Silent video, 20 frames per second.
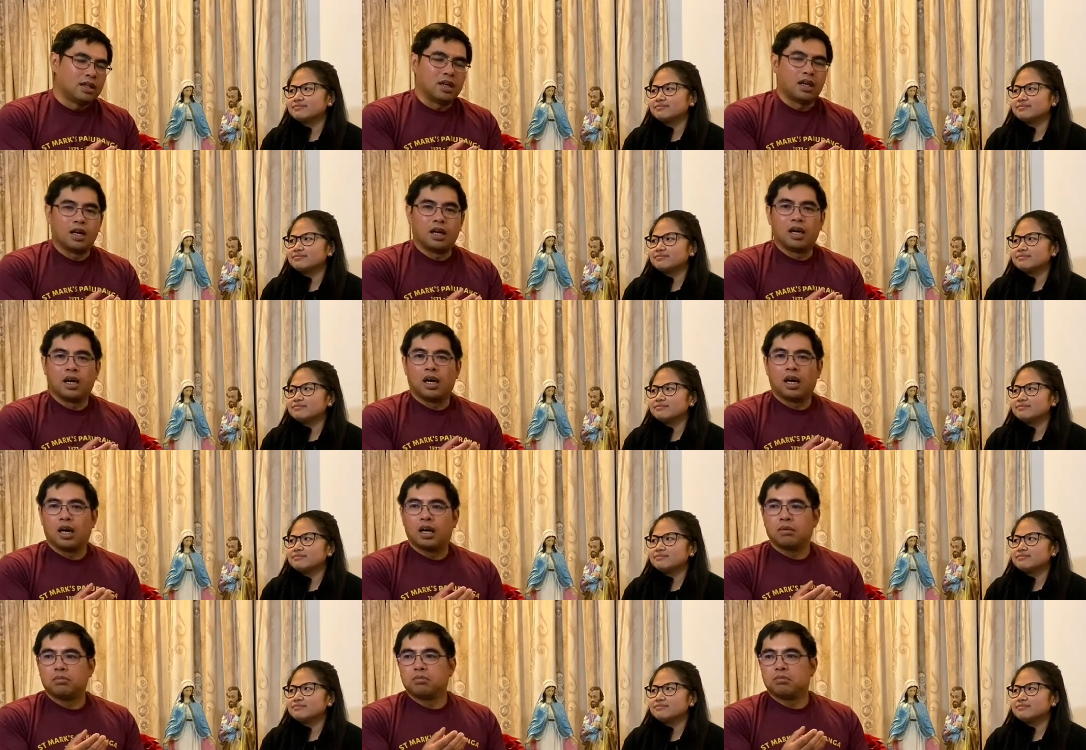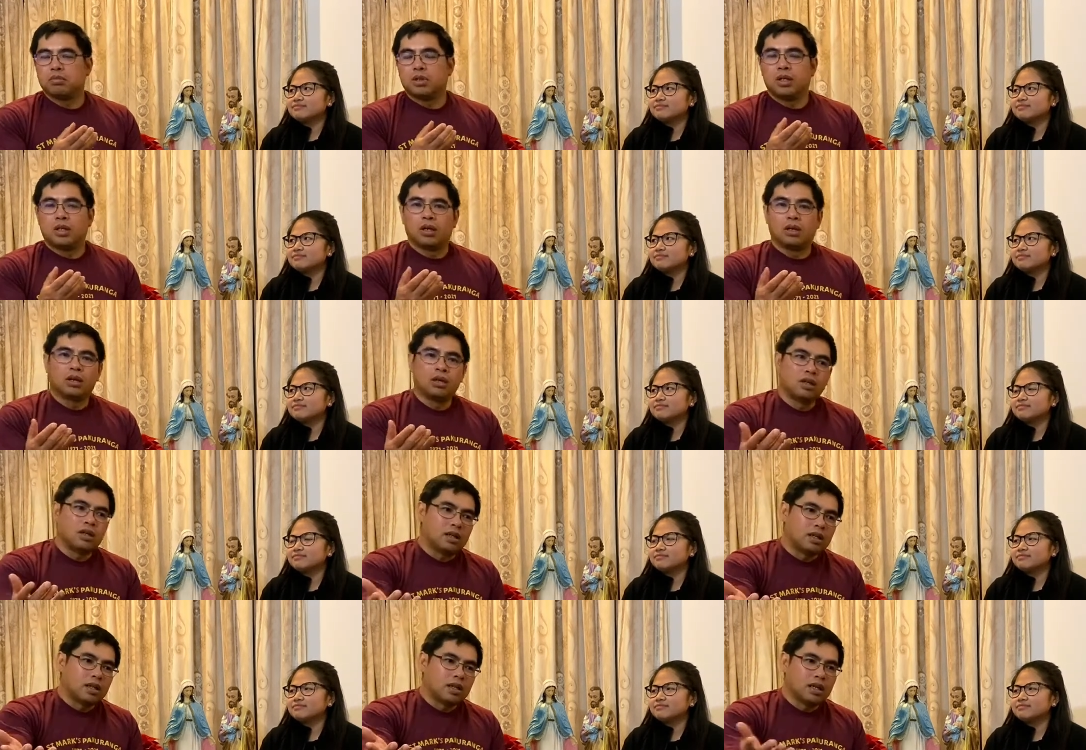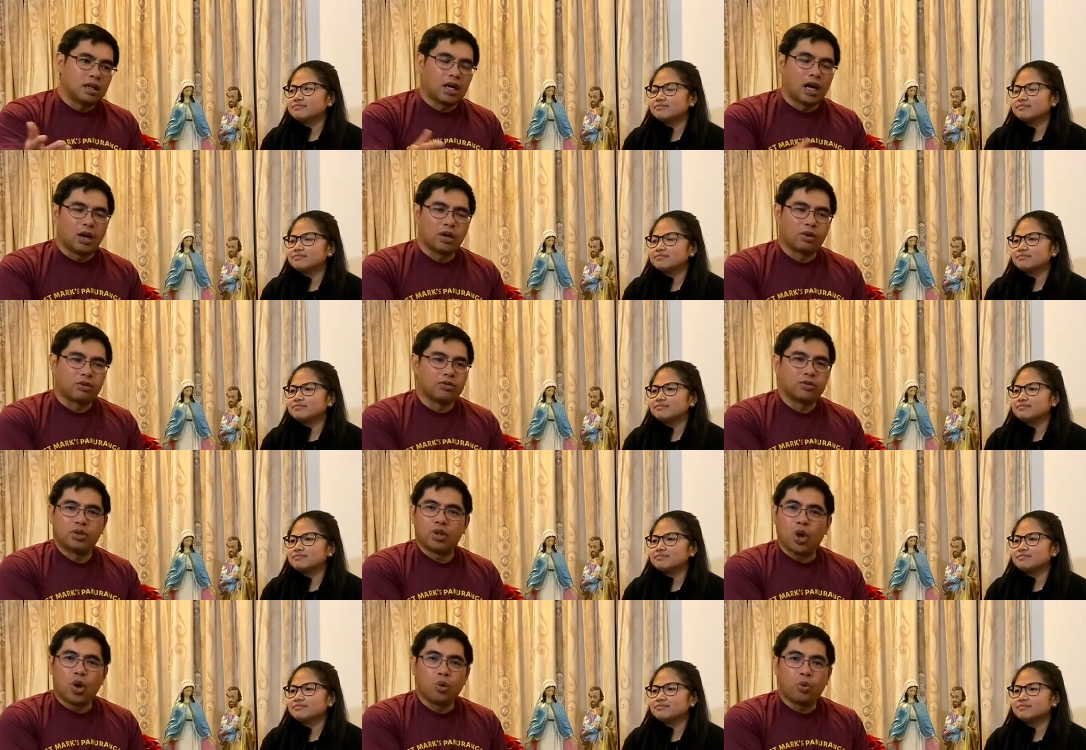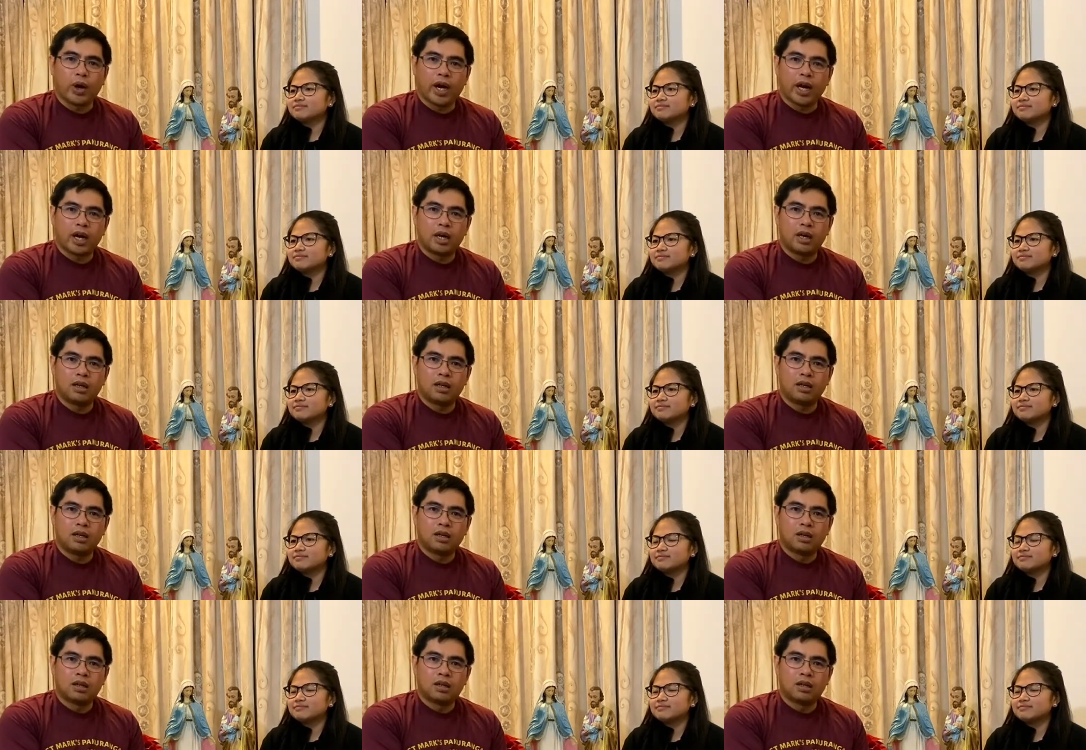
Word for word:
Speaker 1: uh, you know, out of nowhere,